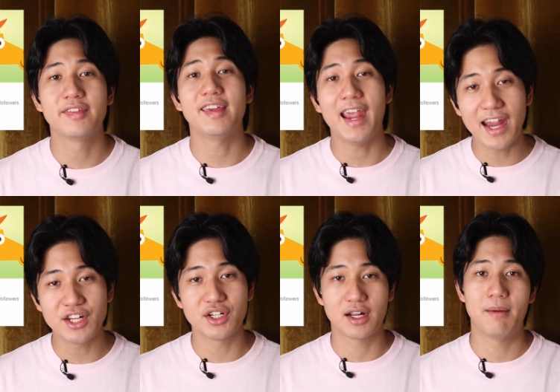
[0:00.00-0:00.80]
Us
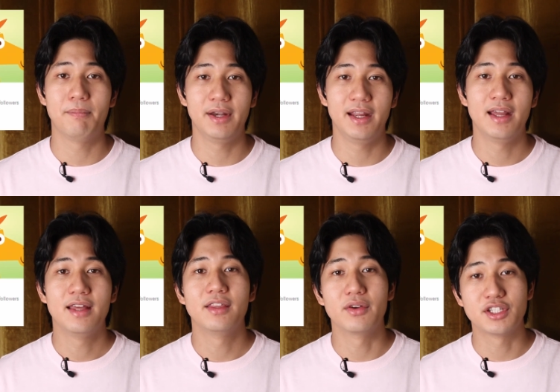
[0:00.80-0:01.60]
Asia company
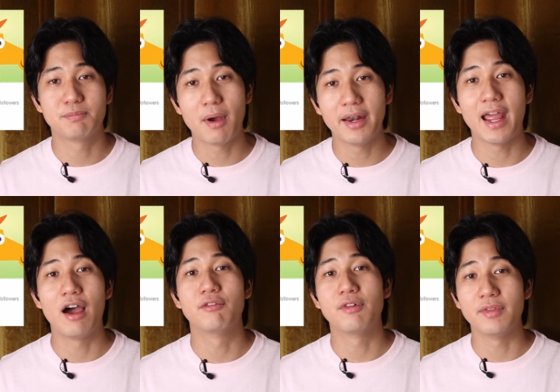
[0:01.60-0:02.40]
that was spun
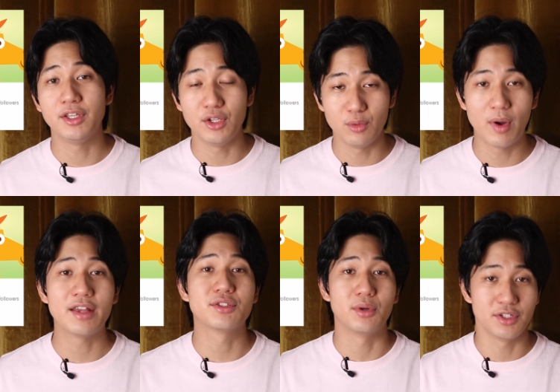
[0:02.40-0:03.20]
out from the
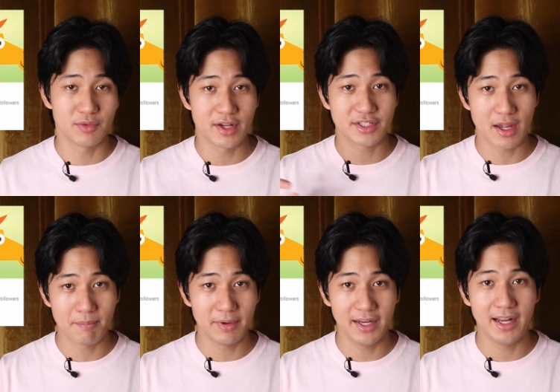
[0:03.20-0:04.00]
US Toys R Us
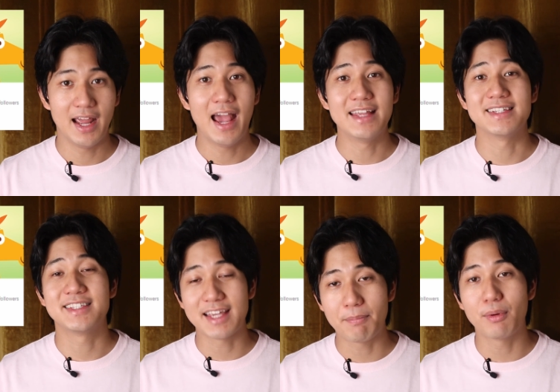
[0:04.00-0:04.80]
company as a
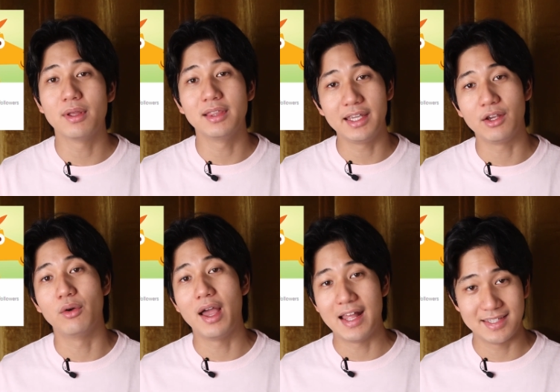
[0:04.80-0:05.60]
separate
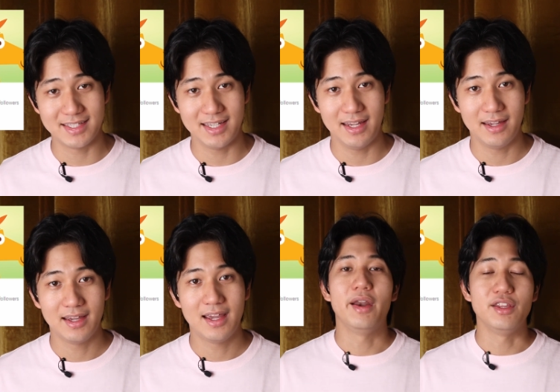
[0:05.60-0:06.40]
legal entity.
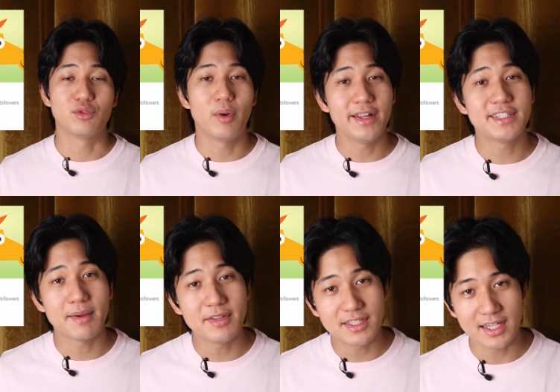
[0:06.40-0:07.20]
When in
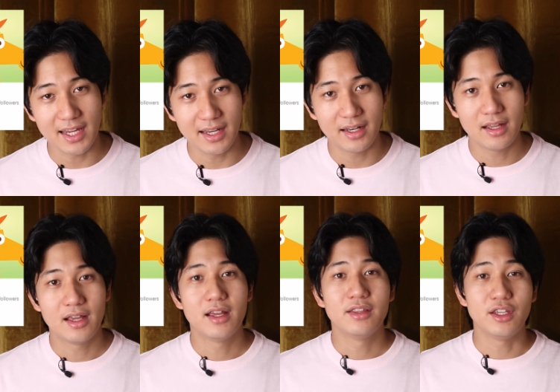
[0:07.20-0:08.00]
2017,
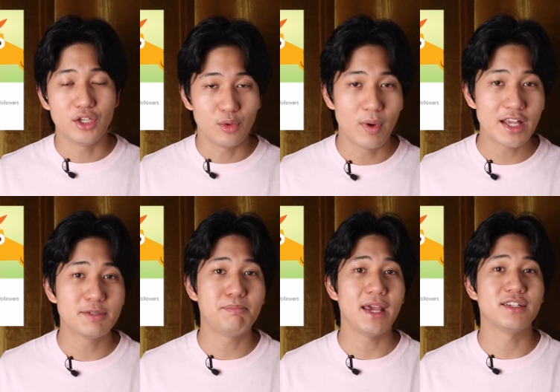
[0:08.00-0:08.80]
the
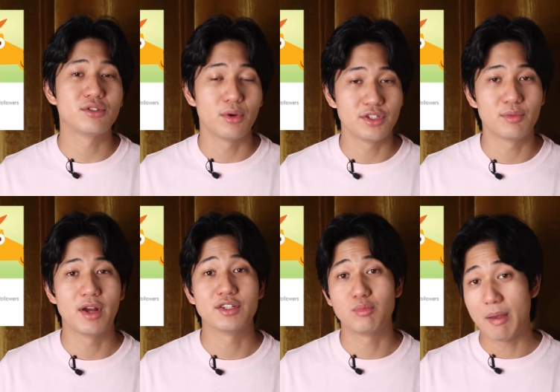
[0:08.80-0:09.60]
US-based Toys
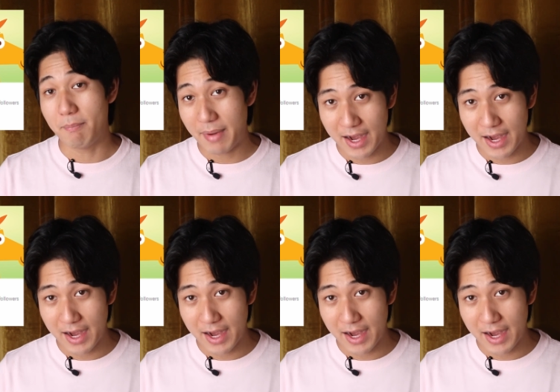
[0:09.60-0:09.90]
R Us went